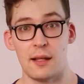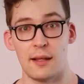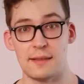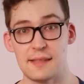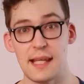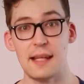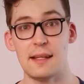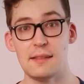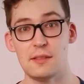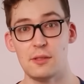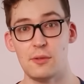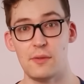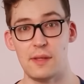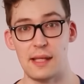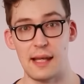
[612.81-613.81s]
Let's get
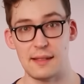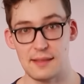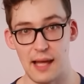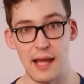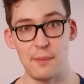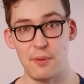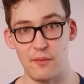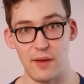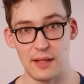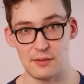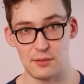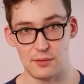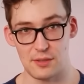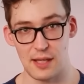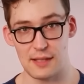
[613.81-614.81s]
into the uh, type of
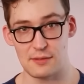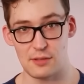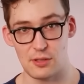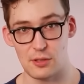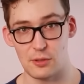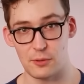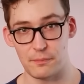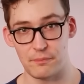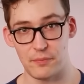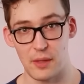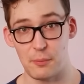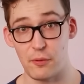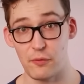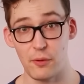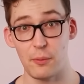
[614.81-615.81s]
exercise too.
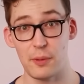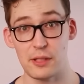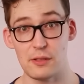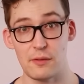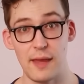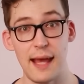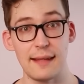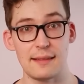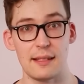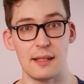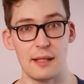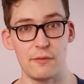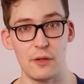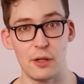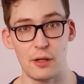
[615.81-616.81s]
Before we do that,
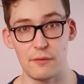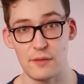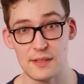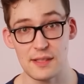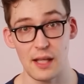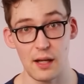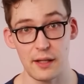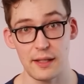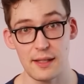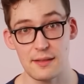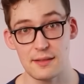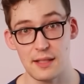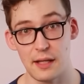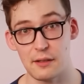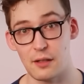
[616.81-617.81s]
if you're a Physionic
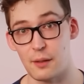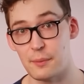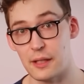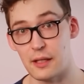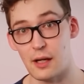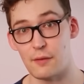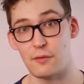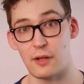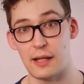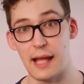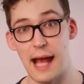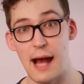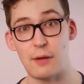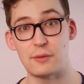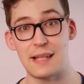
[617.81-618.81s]
Insider, I'll be covering
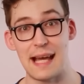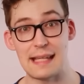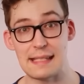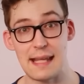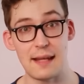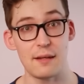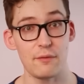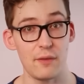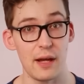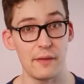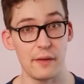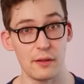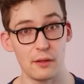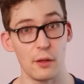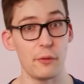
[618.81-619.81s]
how to identify
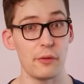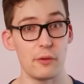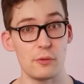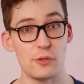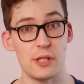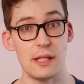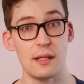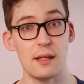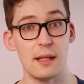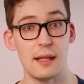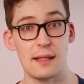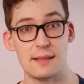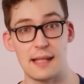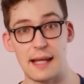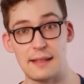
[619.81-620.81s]
the Klotho gene,
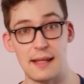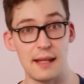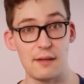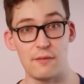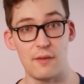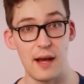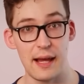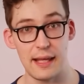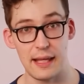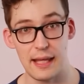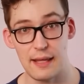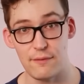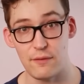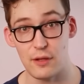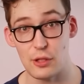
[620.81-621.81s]
to identify
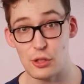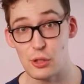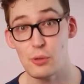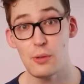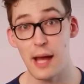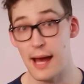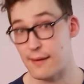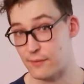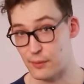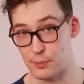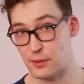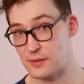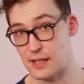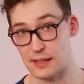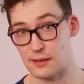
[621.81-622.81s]
if you have the
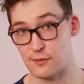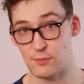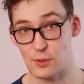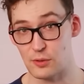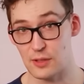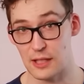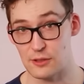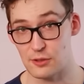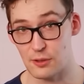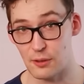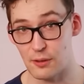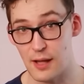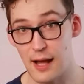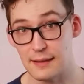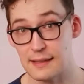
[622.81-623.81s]
protective mutation
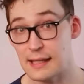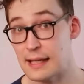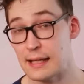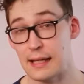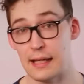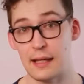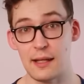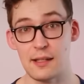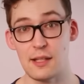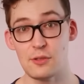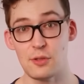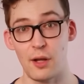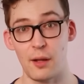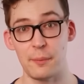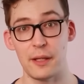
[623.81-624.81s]
or not. In
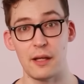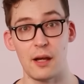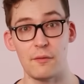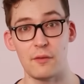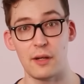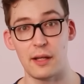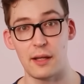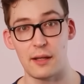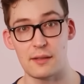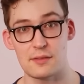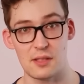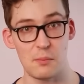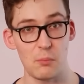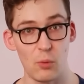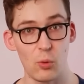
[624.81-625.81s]
addition, I'll be covering uh,
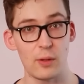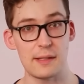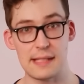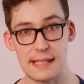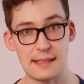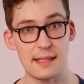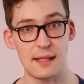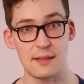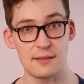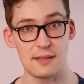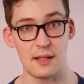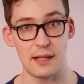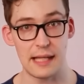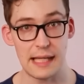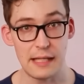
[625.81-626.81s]
some more
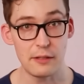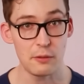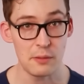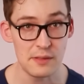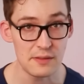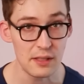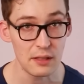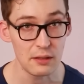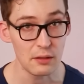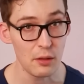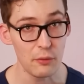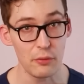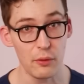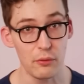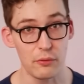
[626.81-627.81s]
details on increasing
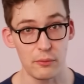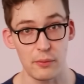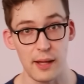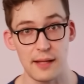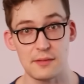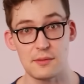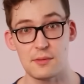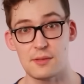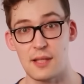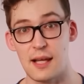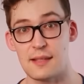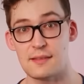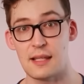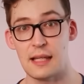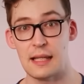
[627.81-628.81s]
Klotho through
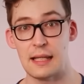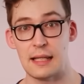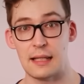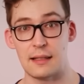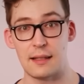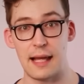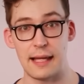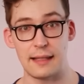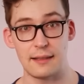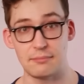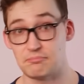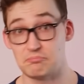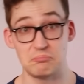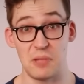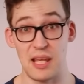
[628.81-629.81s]
exercise, like
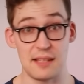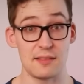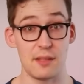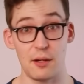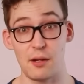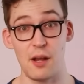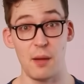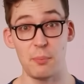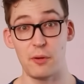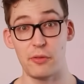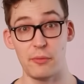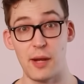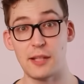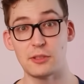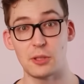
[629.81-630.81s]
is there an upper
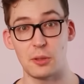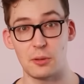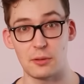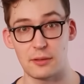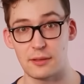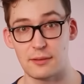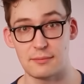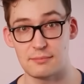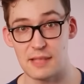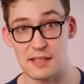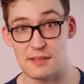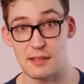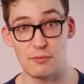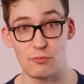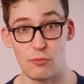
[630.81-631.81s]
threshold?
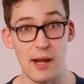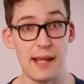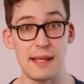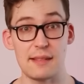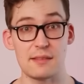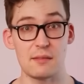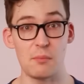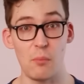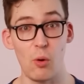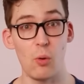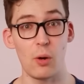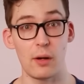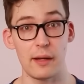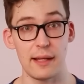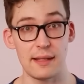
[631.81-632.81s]
Is it raised
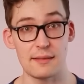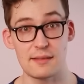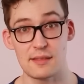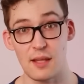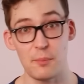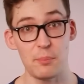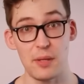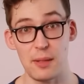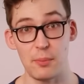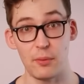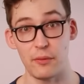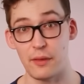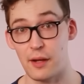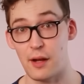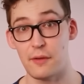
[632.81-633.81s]
more in some
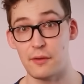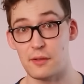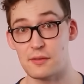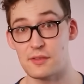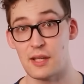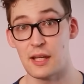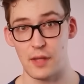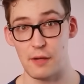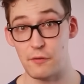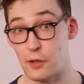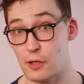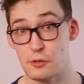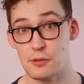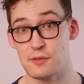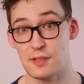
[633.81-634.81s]
people than others? If
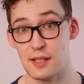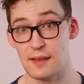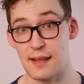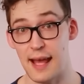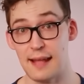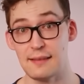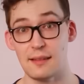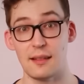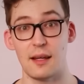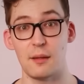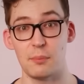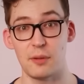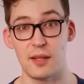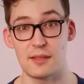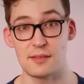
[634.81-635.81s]
you're interested in that,
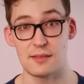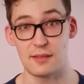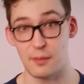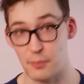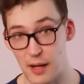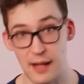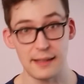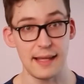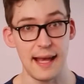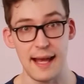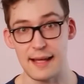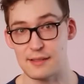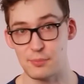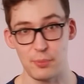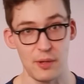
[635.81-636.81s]
uh, plus the
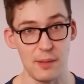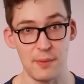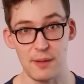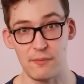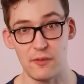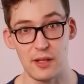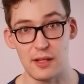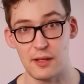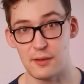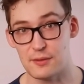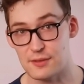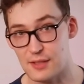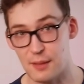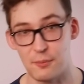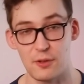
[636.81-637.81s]
podcast, premium videos,
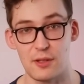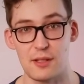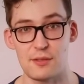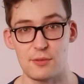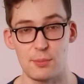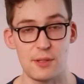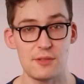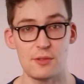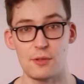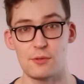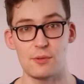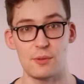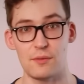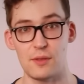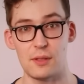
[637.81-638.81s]
summaries,
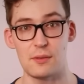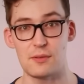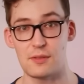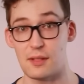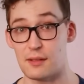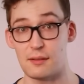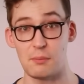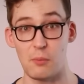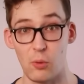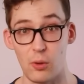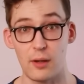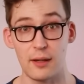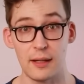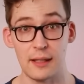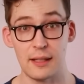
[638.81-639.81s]
research reviews, and
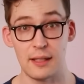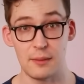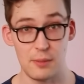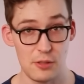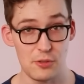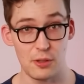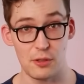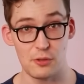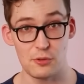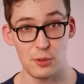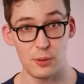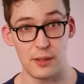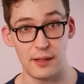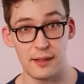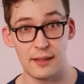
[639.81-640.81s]
more, be sure to
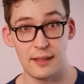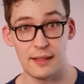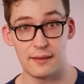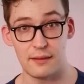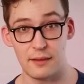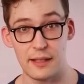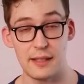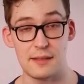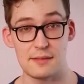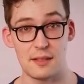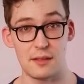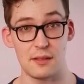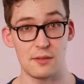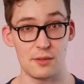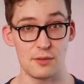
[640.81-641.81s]
join. The link is
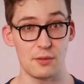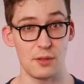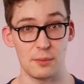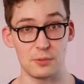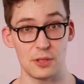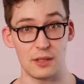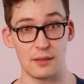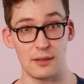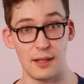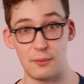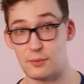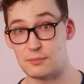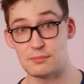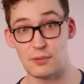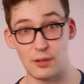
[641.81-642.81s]
in the description. I
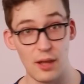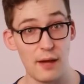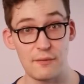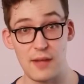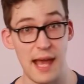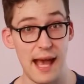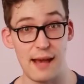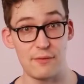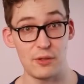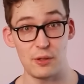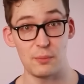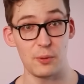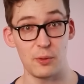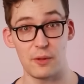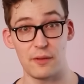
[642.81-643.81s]
would love to have you
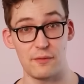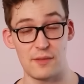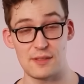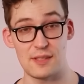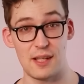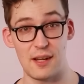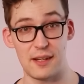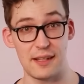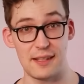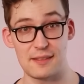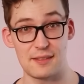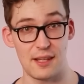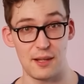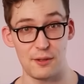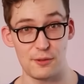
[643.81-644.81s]
aboard the Physionic
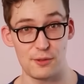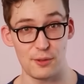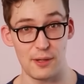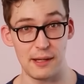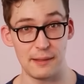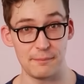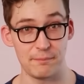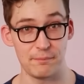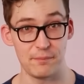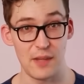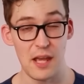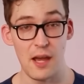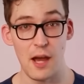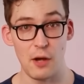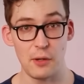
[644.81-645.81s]
Insider train.
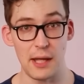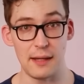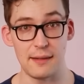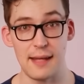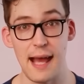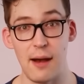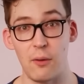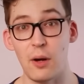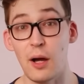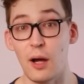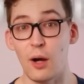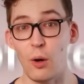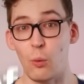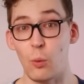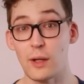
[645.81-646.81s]
Okay, now,
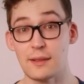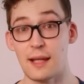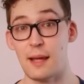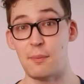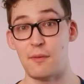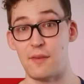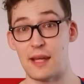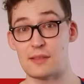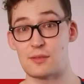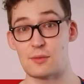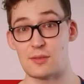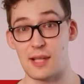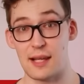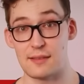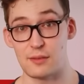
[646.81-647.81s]
what type of
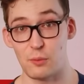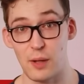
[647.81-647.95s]
exercise?